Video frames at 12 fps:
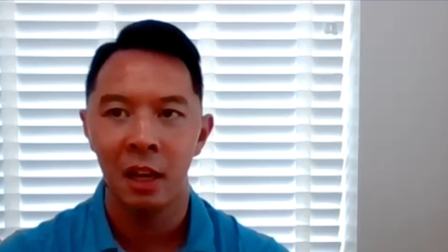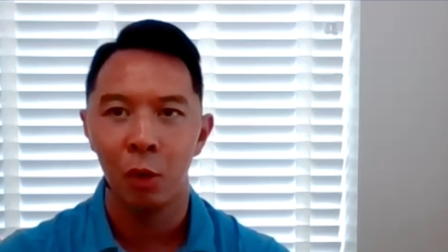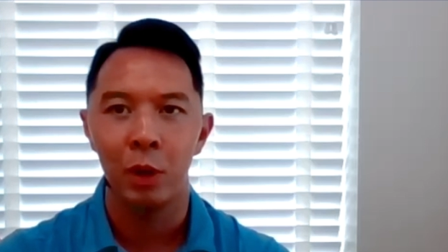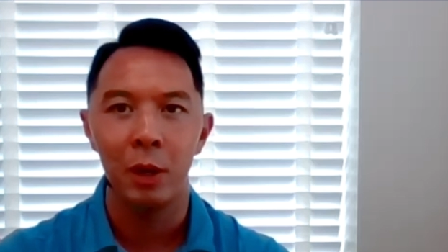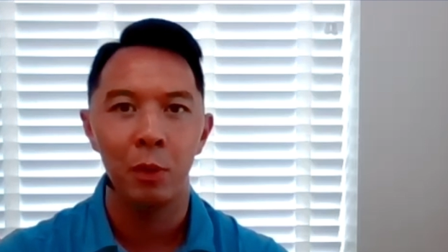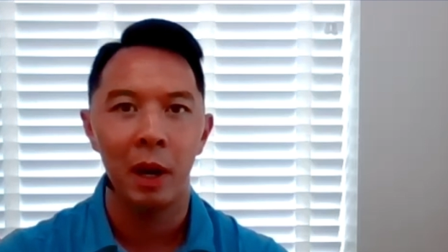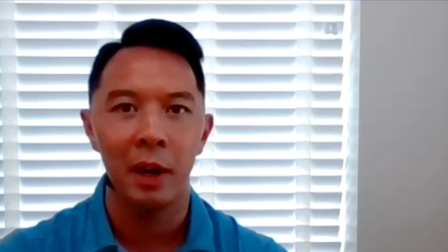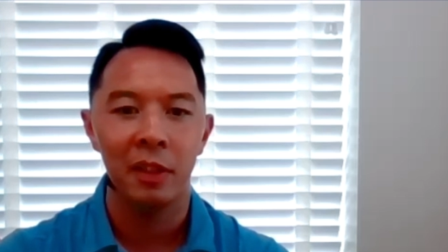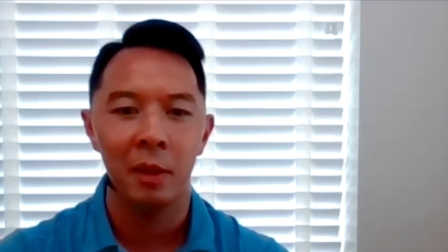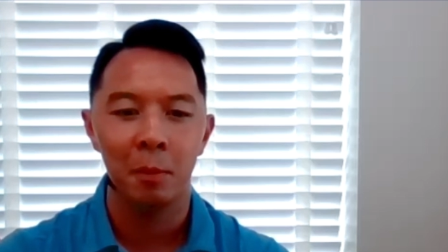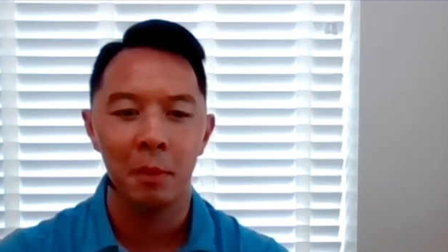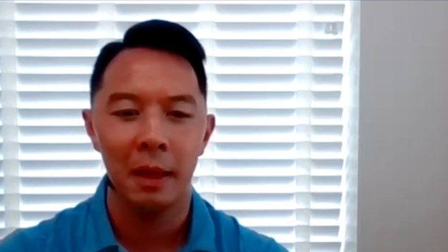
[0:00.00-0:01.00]
rewrite
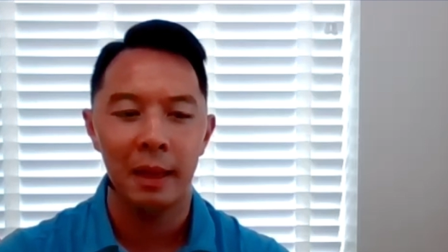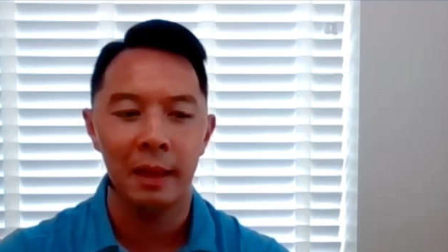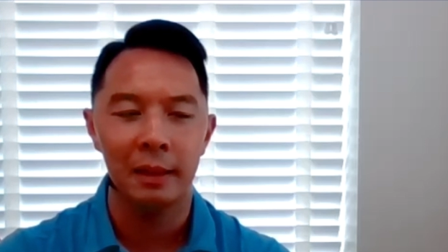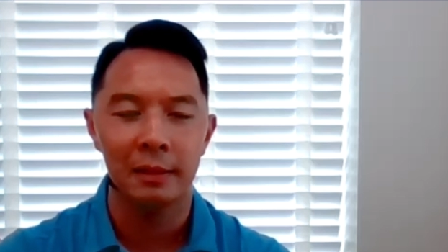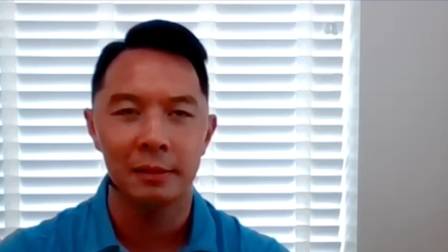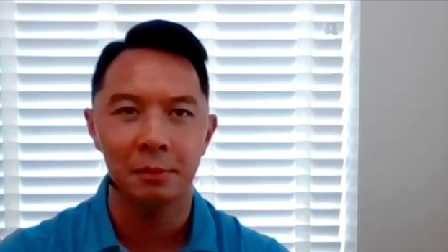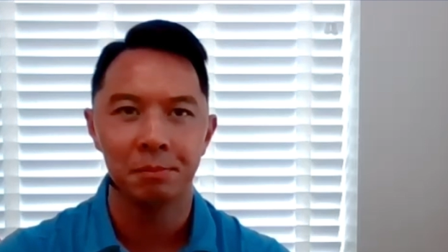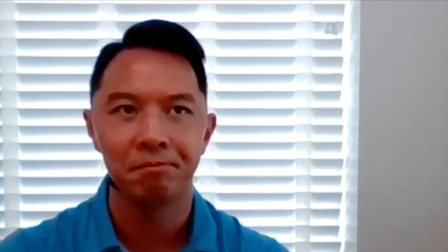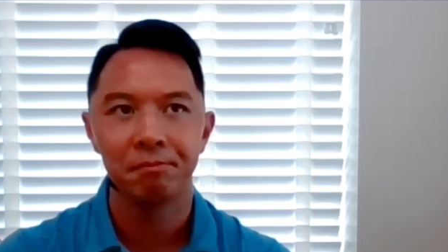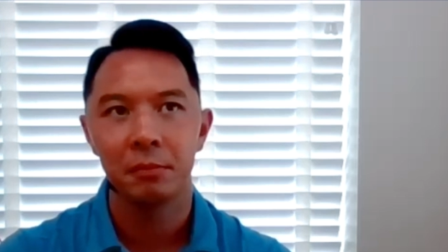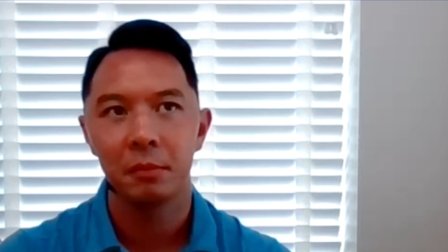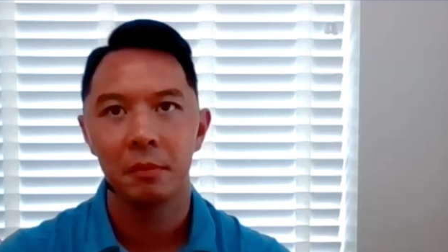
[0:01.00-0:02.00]
them in
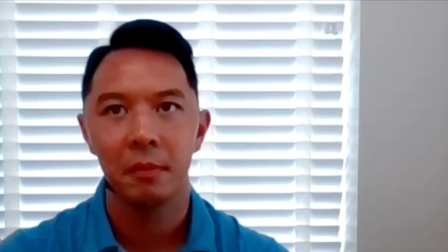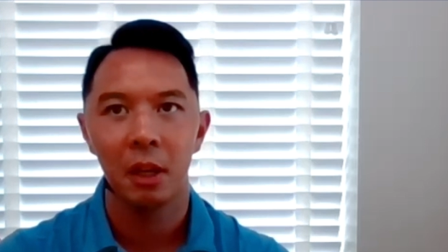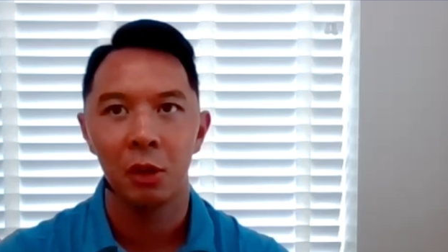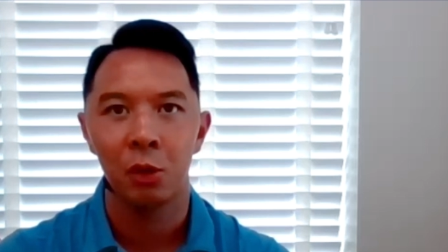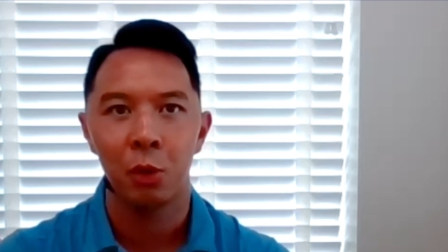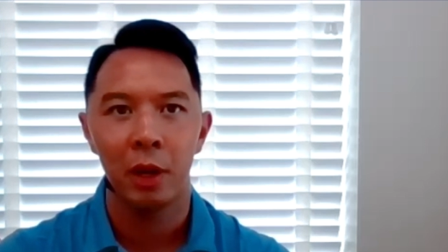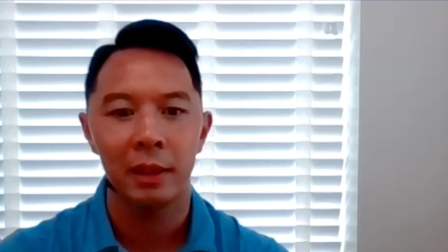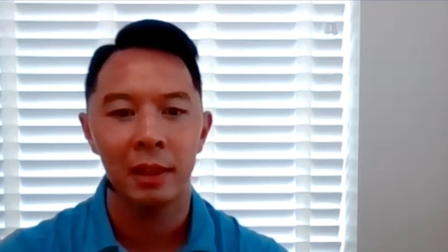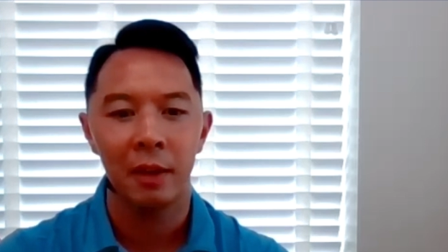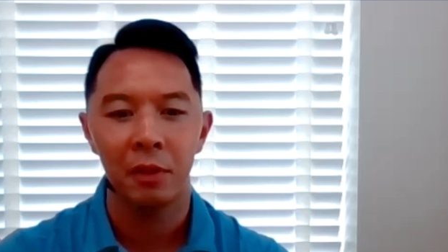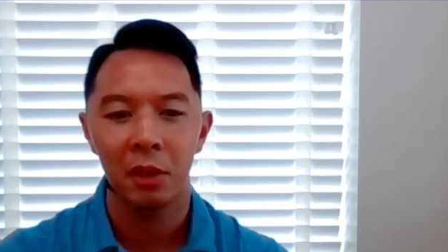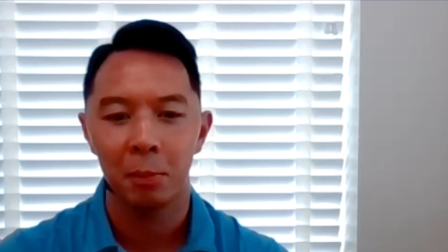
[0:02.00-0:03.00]
grade
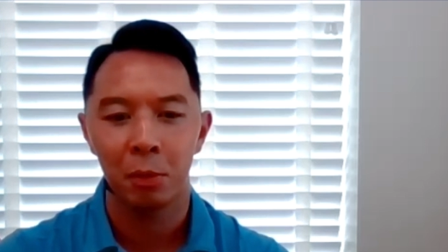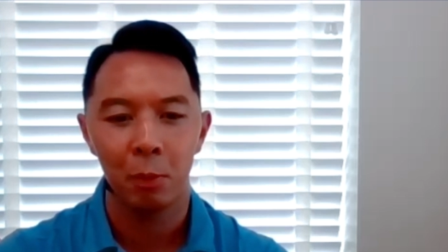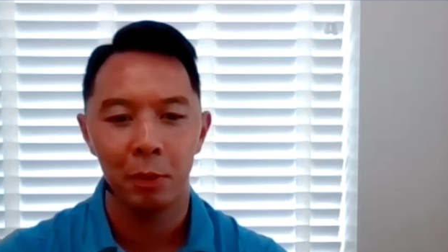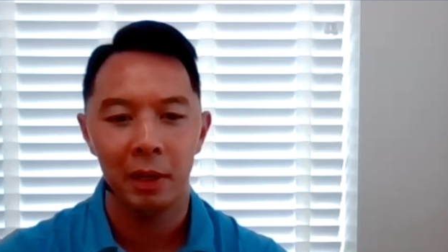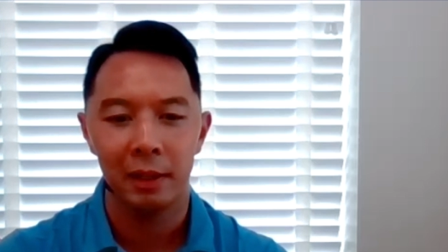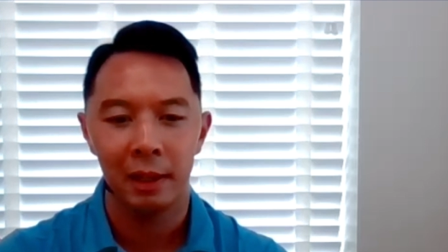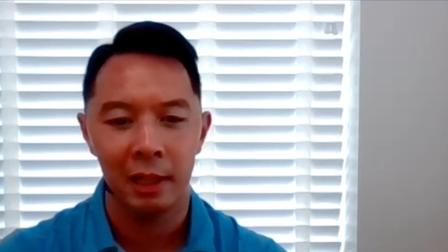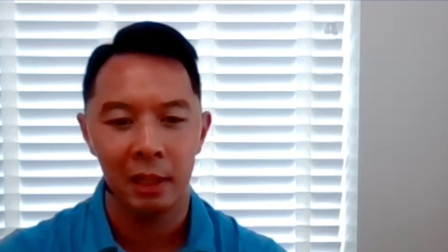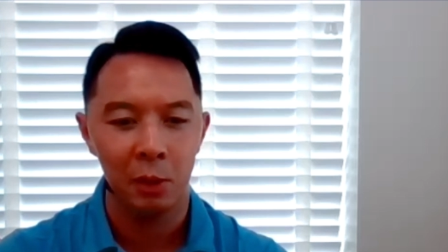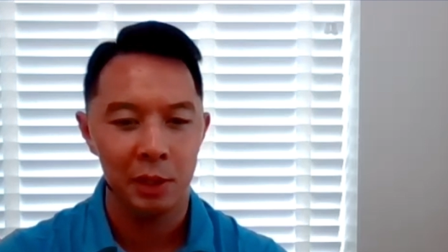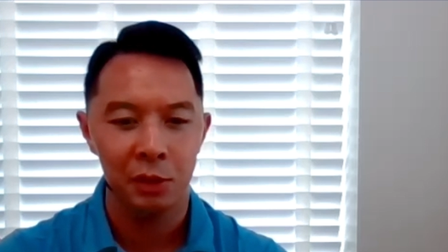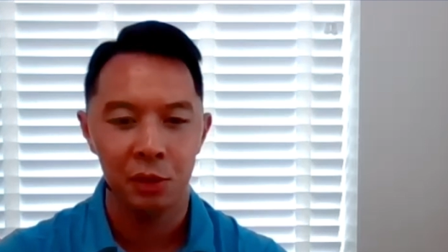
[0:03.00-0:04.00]
level appropriate
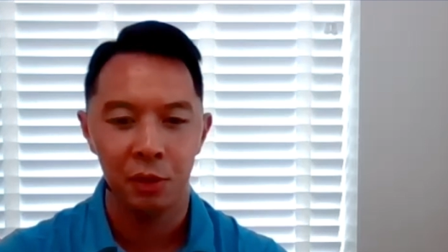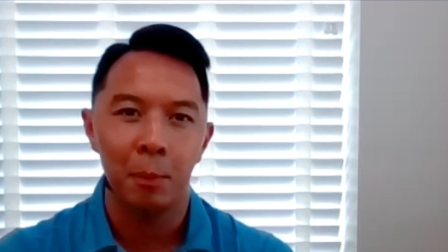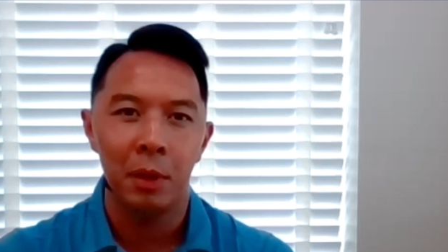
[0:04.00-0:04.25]
language,